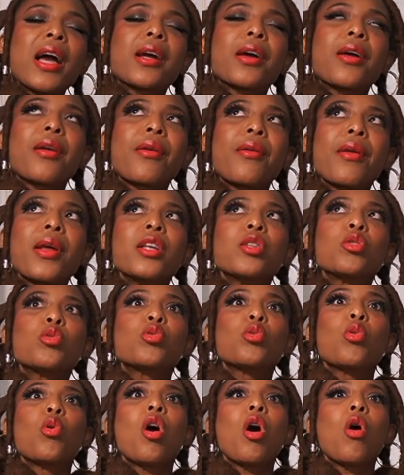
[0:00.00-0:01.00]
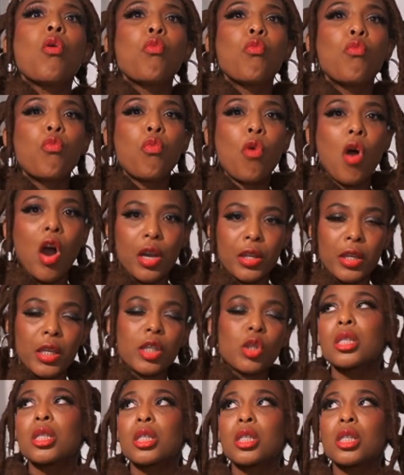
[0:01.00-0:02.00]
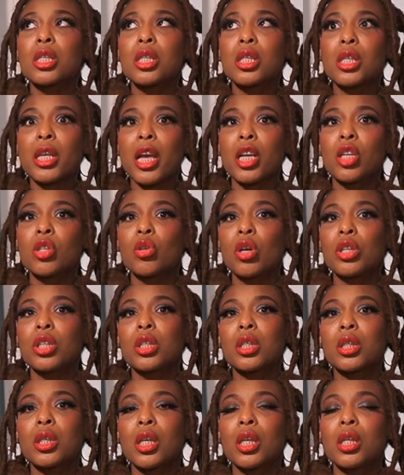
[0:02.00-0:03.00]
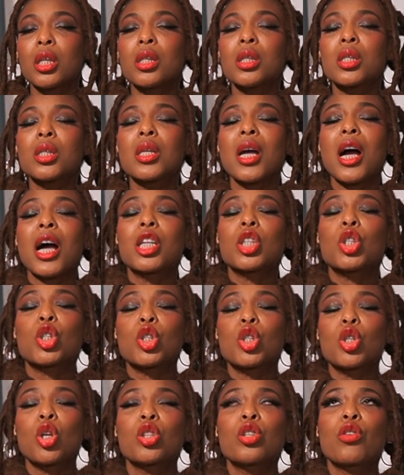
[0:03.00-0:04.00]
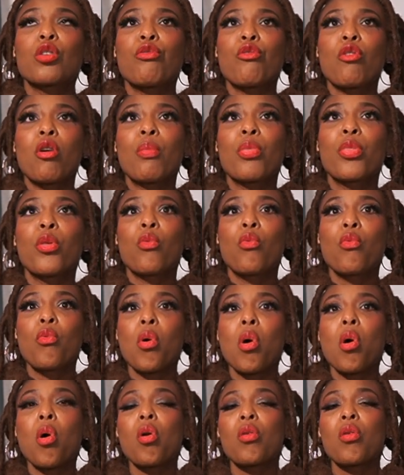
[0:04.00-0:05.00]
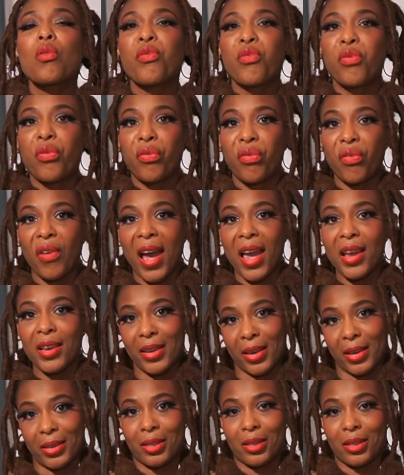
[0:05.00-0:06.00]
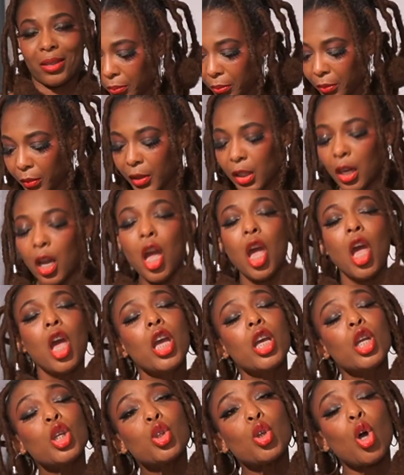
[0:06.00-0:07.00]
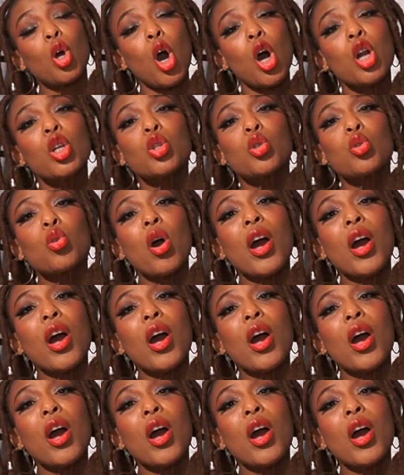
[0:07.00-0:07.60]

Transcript: grade to a 1. These exotic skins are sought from the world's finest. It's also